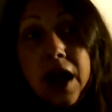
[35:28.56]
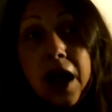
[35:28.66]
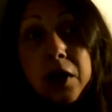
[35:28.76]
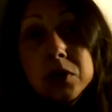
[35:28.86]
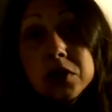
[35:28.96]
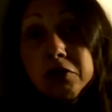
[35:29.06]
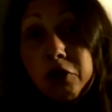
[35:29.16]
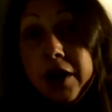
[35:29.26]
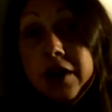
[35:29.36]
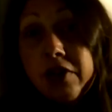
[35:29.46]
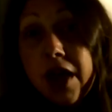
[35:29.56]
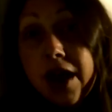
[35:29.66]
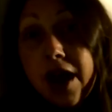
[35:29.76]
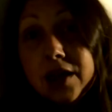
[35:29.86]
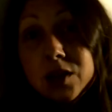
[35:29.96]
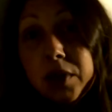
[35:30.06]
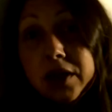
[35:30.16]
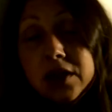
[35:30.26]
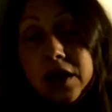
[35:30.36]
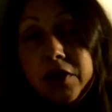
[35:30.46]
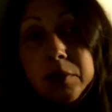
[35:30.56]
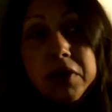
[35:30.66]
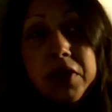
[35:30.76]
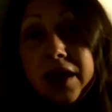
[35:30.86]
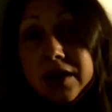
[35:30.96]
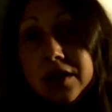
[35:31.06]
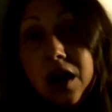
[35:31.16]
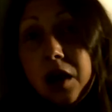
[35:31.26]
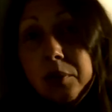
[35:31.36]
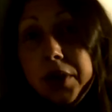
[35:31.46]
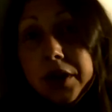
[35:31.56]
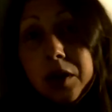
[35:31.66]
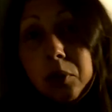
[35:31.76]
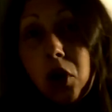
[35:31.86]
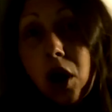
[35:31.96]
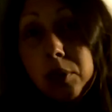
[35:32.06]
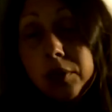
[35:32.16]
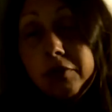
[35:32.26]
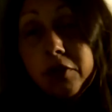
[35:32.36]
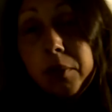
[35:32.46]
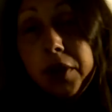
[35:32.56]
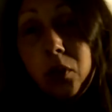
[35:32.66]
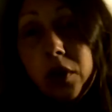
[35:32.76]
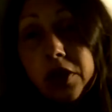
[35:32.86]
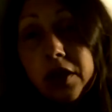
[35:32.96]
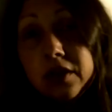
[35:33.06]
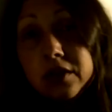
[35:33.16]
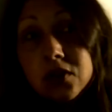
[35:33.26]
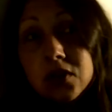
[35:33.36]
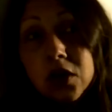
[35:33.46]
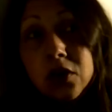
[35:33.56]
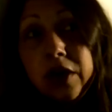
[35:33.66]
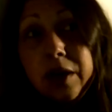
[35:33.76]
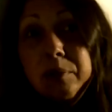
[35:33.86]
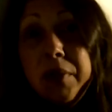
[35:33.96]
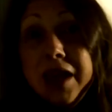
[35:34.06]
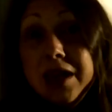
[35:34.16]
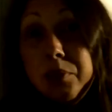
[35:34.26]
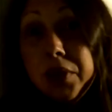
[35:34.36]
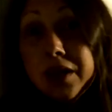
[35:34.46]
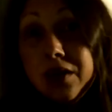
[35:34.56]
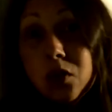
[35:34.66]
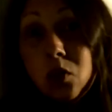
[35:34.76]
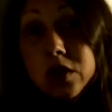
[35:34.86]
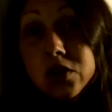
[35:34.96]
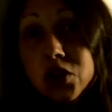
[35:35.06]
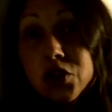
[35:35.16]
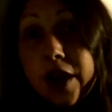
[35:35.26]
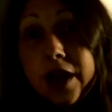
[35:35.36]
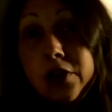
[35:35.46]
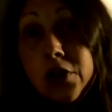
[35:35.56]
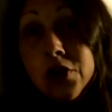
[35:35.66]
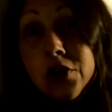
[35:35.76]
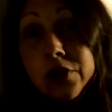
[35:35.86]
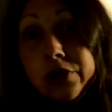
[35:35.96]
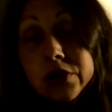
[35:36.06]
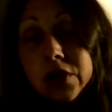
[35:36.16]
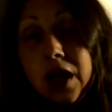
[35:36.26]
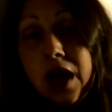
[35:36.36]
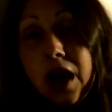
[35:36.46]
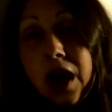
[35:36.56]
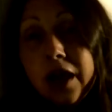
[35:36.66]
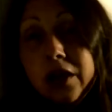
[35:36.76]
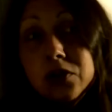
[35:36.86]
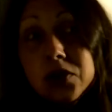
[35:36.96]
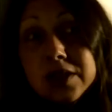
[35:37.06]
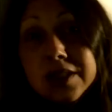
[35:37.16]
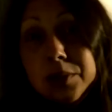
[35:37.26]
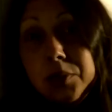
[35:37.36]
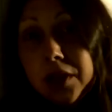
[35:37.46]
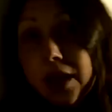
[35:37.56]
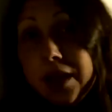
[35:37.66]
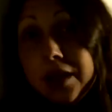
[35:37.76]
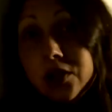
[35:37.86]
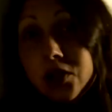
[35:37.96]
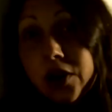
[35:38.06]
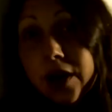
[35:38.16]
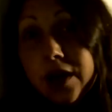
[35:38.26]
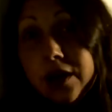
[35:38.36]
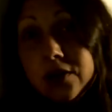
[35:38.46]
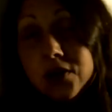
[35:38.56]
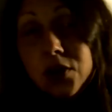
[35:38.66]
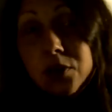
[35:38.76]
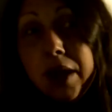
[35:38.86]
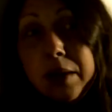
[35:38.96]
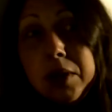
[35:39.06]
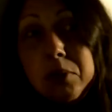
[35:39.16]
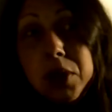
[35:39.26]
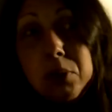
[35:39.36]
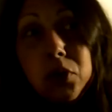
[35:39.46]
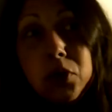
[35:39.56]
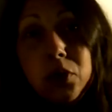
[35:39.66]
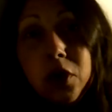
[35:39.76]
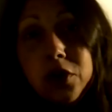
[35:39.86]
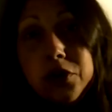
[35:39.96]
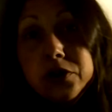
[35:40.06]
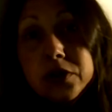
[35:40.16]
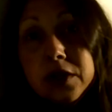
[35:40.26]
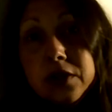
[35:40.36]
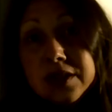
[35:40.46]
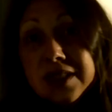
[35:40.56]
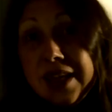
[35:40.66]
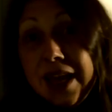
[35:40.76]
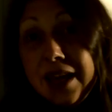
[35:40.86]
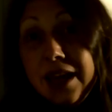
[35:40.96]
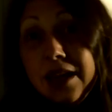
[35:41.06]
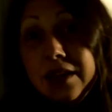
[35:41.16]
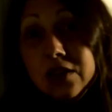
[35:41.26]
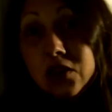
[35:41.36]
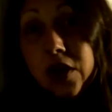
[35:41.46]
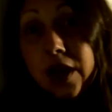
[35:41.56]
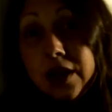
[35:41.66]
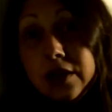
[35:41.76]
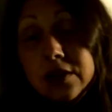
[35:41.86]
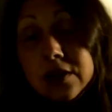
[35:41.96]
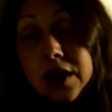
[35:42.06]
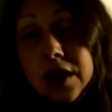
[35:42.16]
I was afraid of that aspect of it, but that has not been a problem for me with it. So it may depend on what strain you use. I use a stimulating strain, so maybe people who are using the sedating strains